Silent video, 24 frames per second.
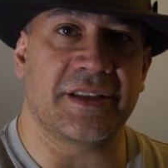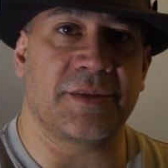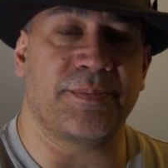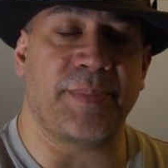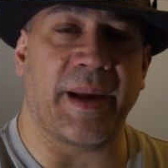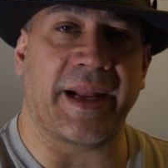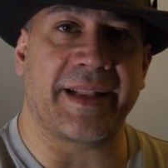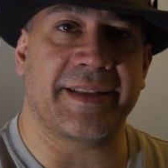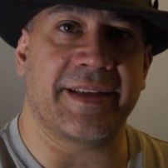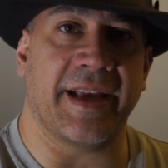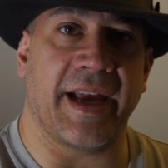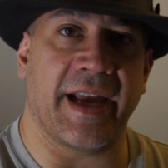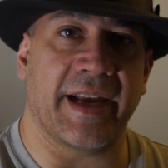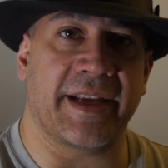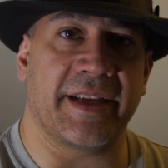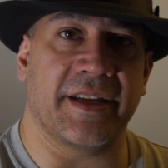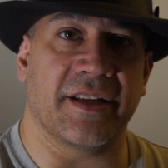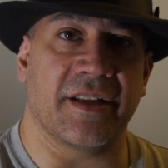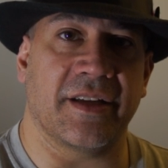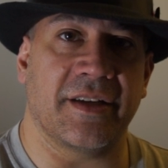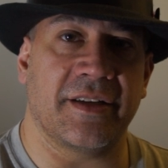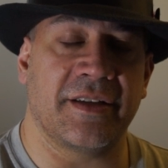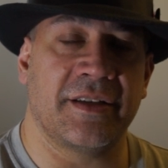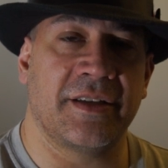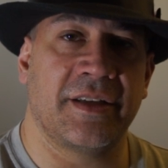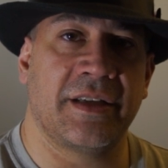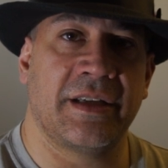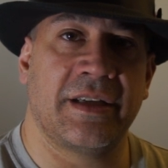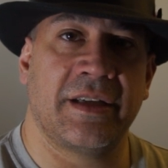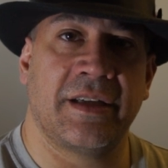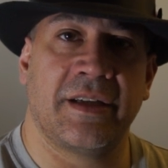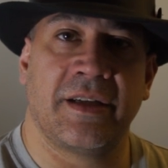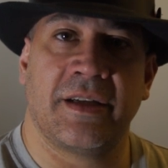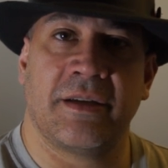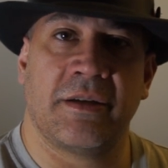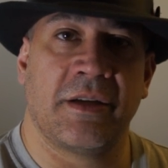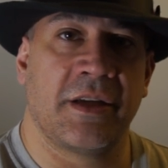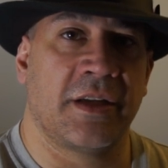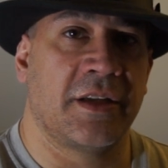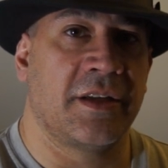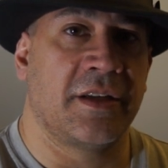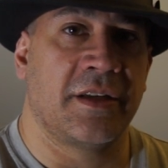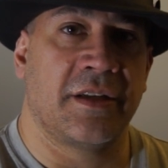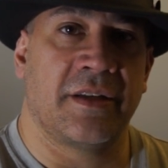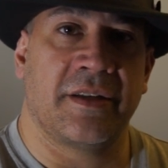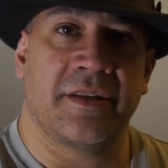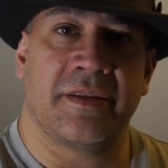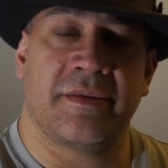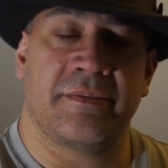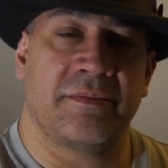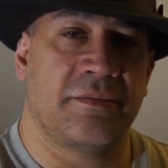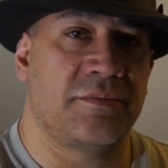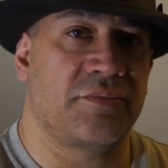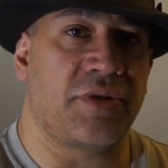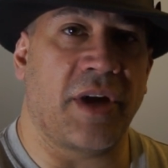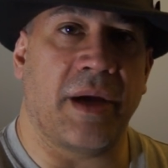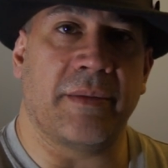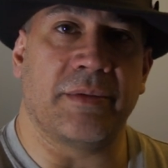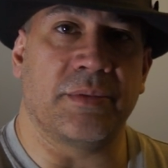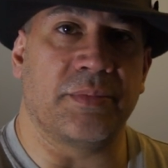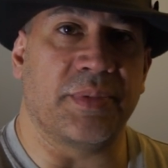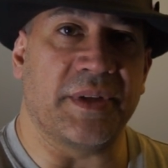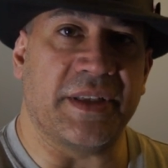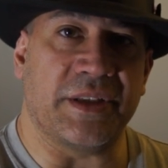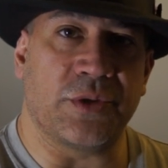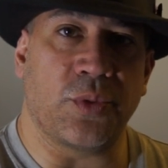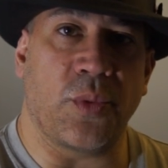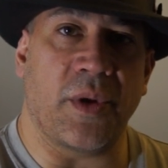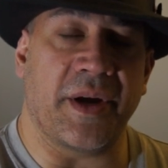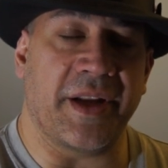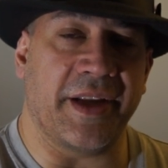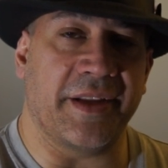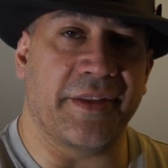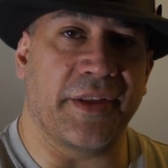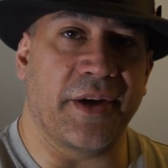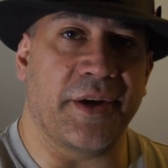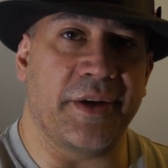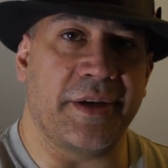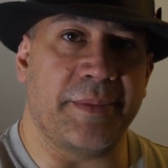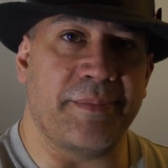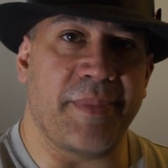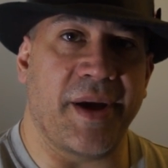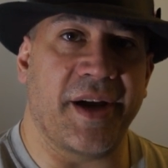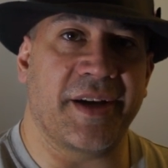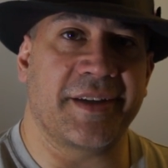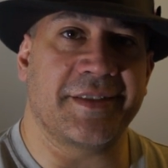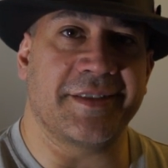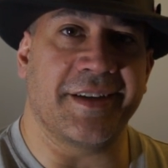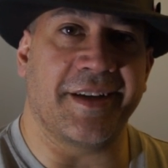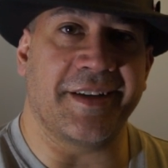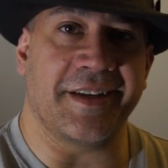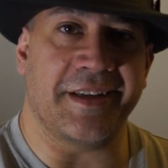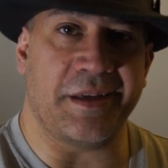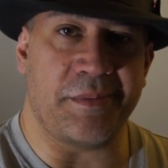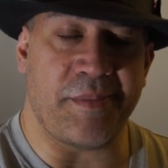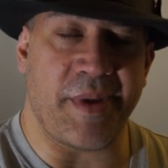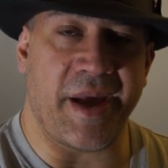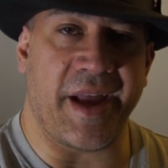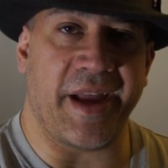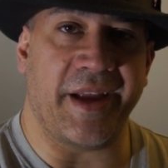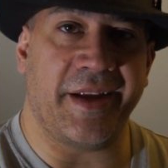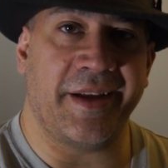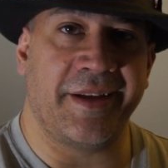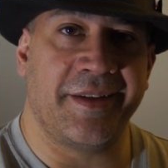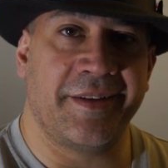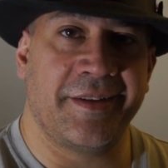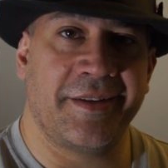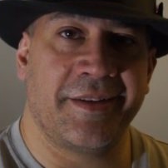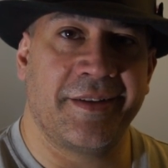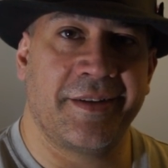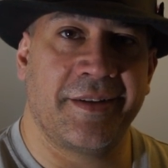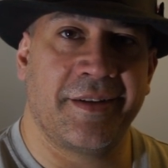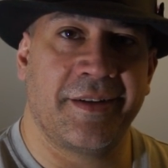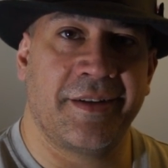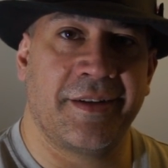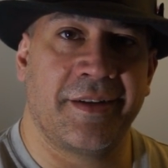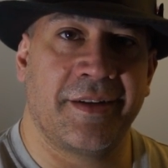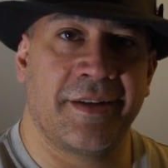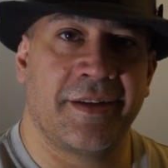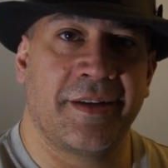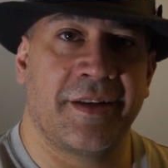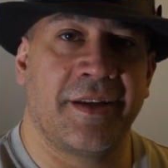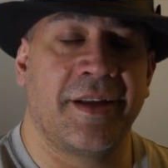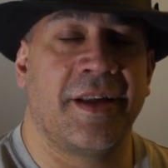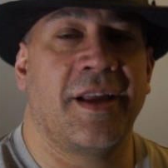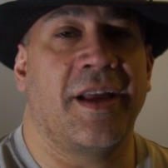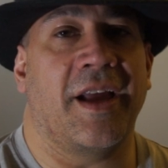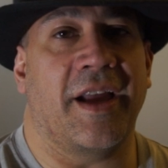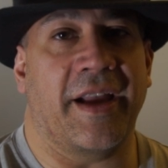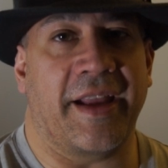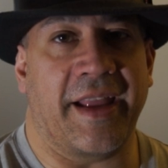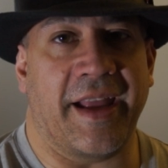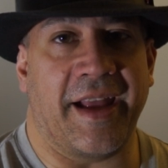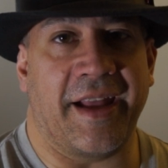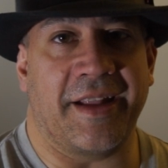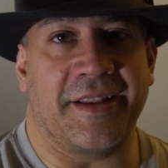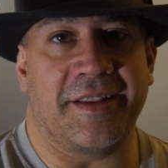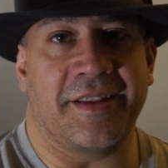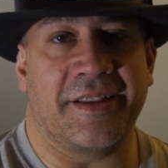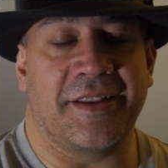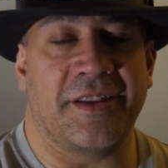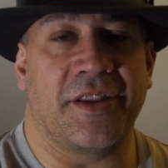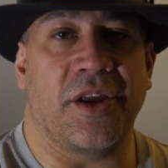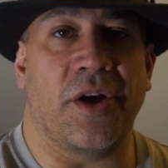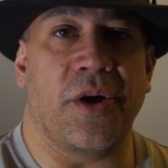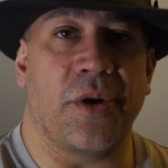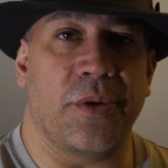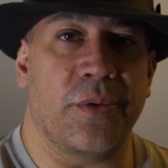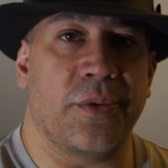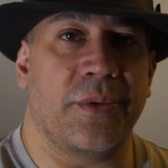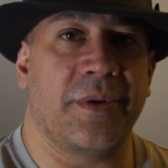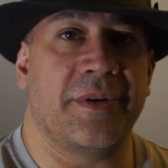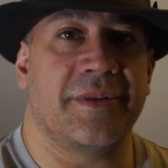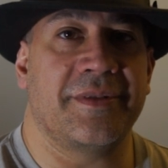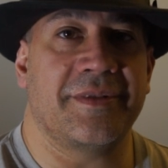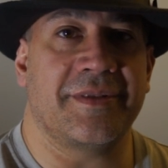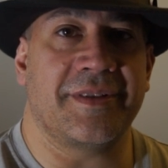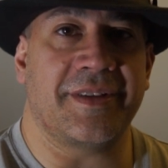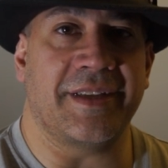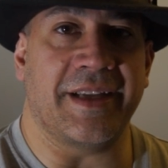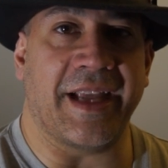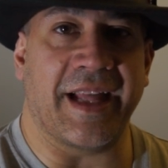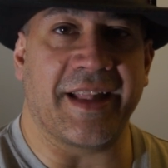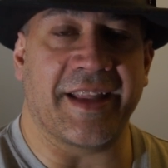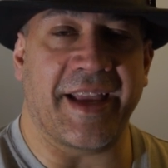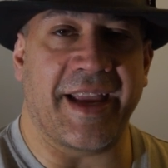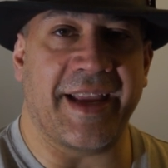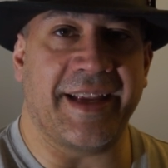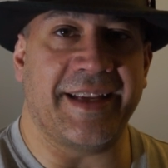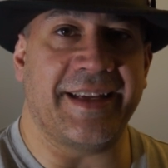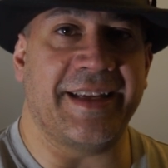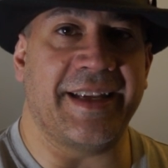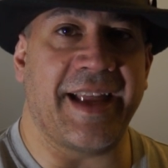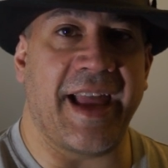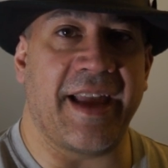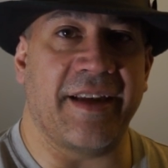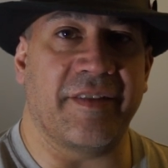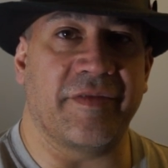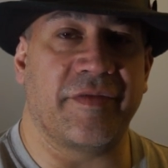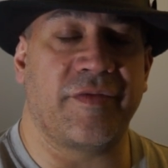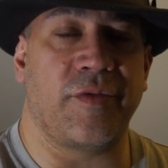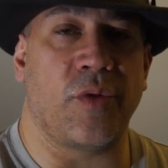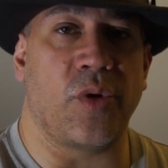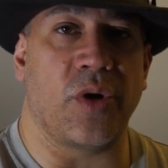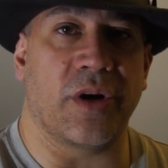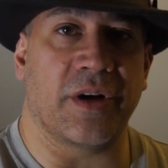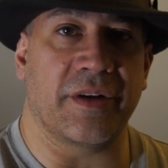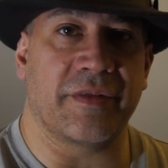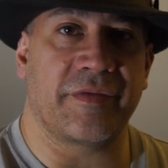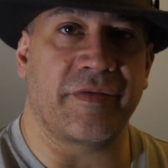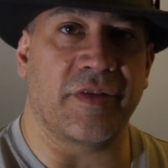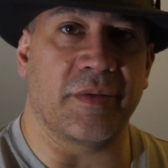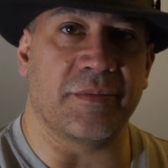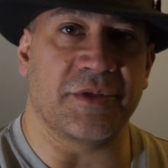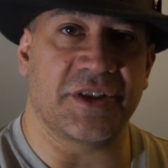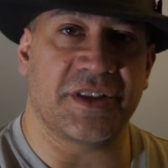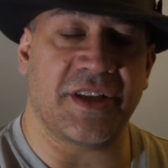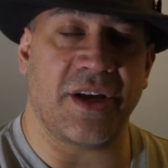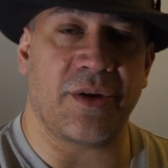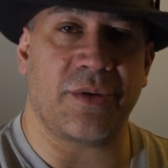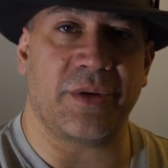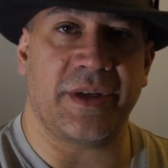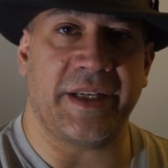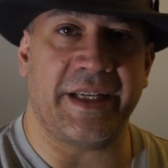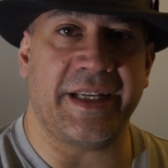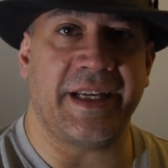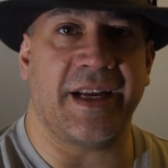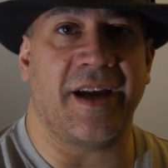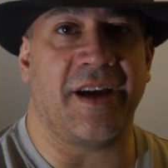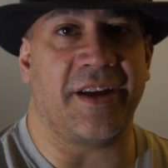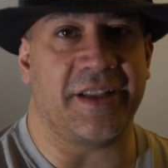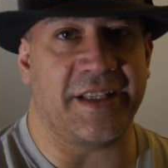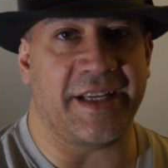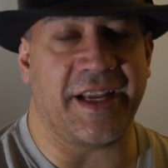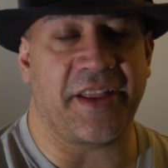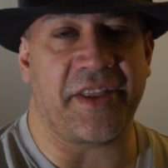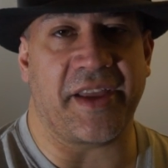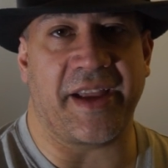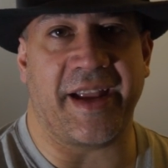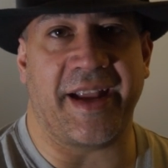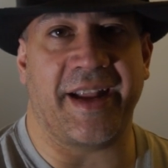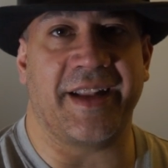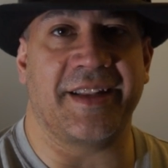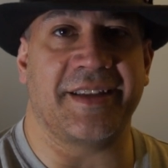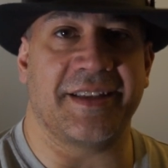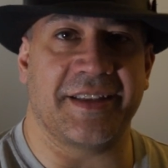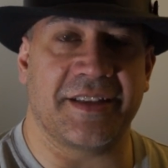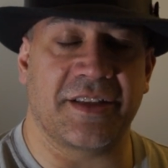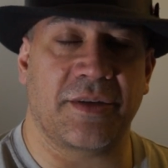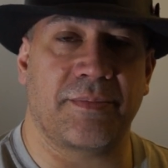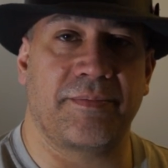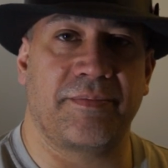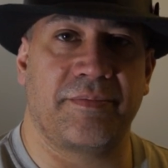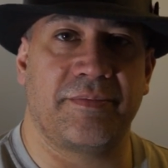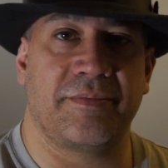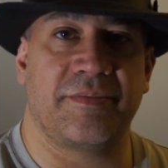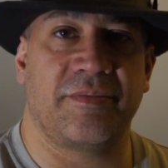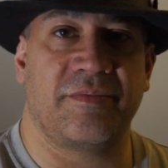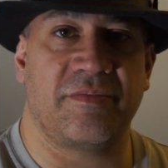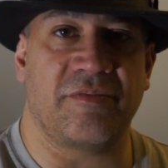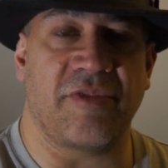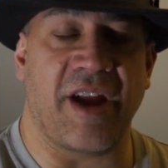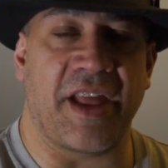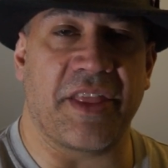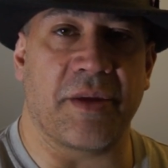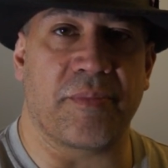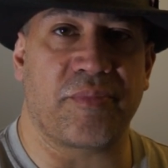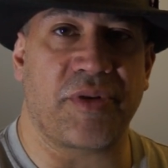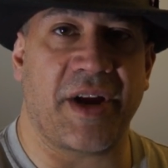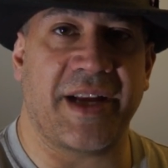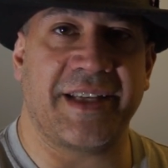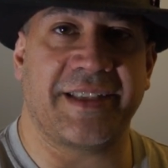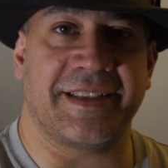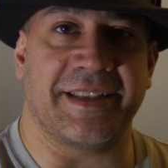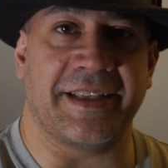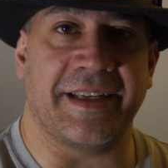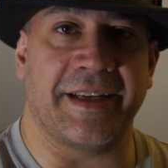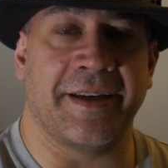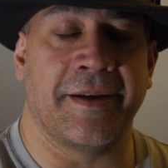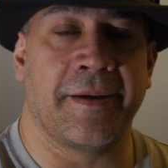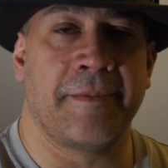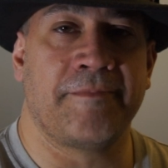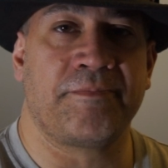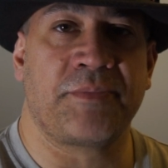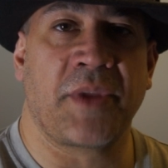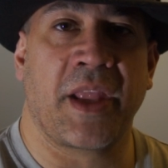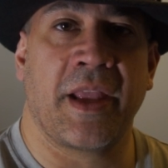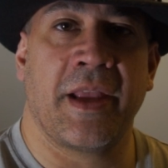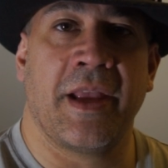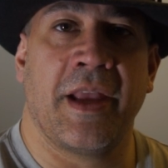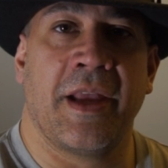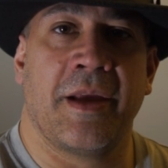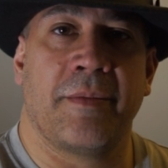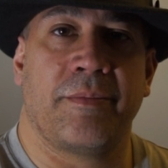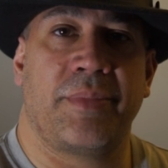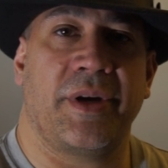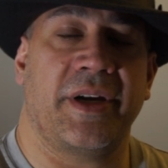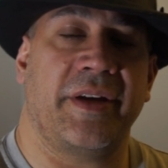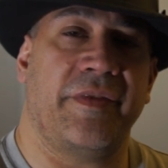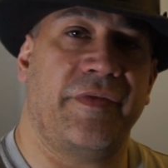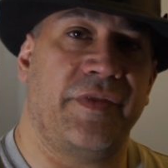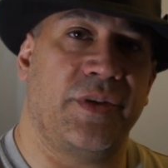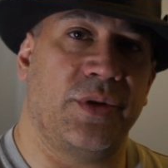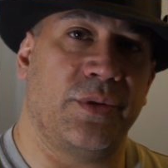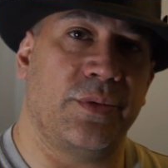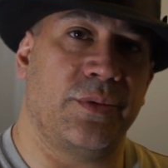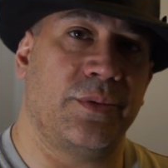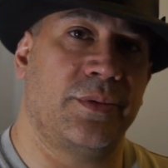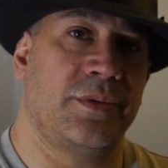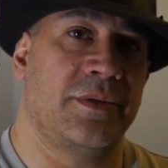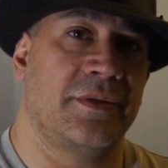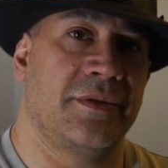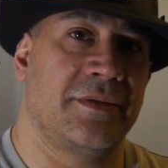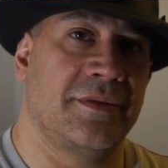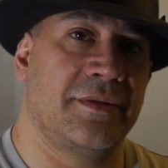spectacular. Probably $20-$30 on eBay. Again, though, the LA-EA4 from Sony, on the other hand, is rather pricey. But if you